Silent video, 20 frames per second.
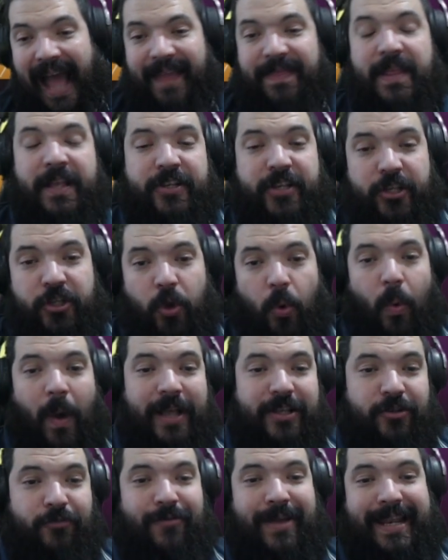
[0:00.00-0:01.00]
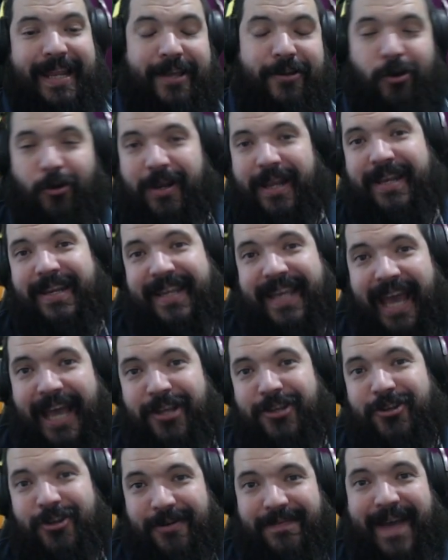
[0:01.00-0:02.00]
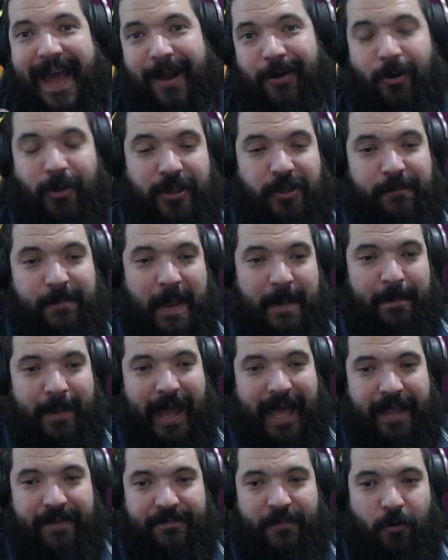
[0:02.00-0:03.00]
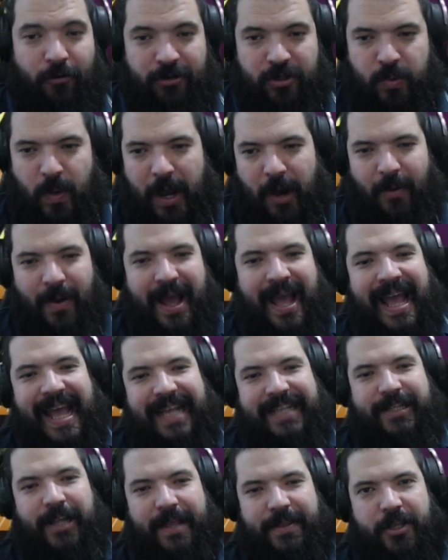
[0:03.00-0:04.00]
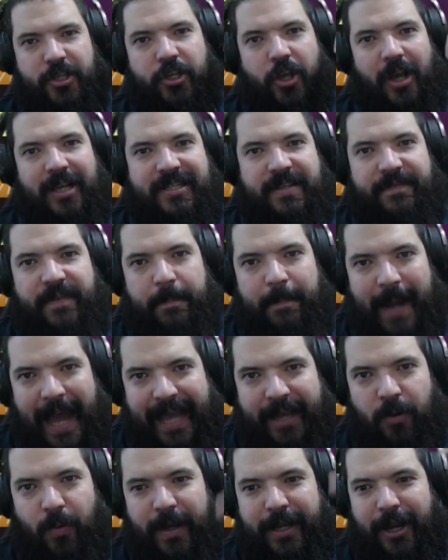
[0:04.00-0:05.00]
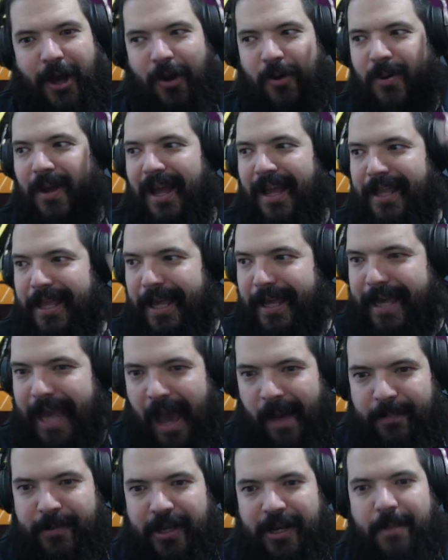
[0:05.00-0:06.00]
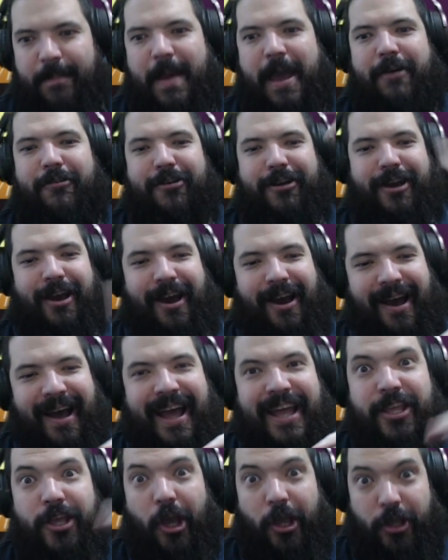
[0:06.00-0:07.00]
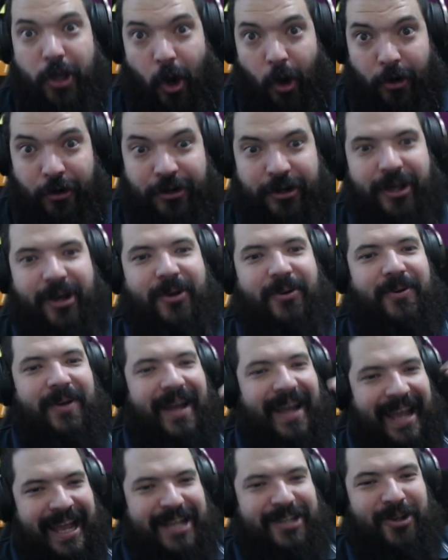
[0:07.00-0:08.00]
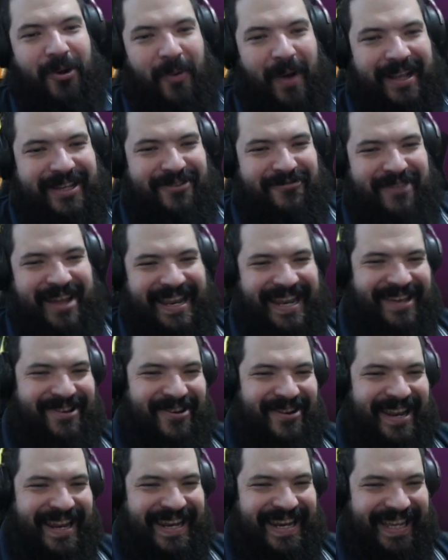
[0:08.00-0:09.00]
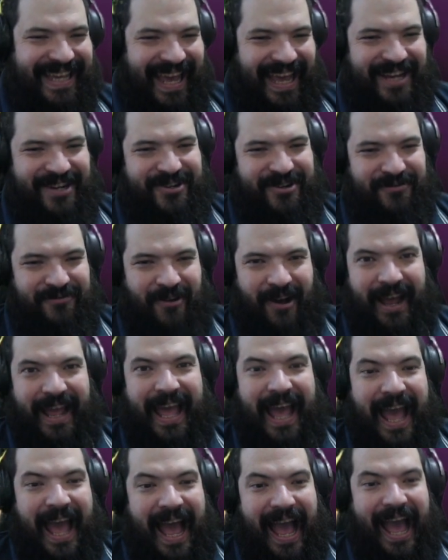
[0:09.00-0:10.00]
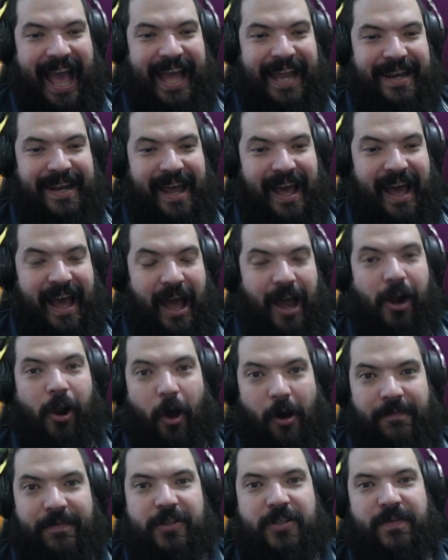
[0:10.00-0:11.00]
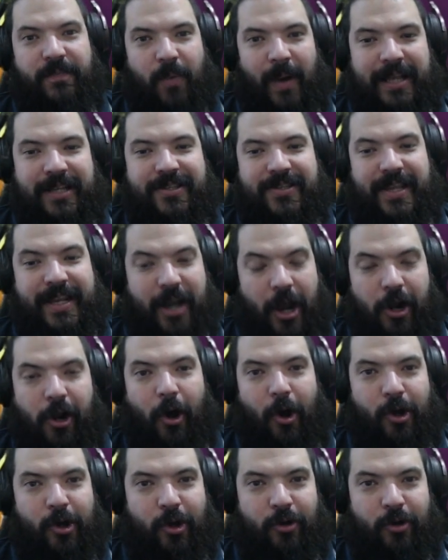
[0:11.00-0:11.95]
this is always a really good indication of how long you've been playing for as well. It's like the size of your Black Widow, your Captain America, your Yondu is always a really good indication, right? And a lot of us have wasted a lot of good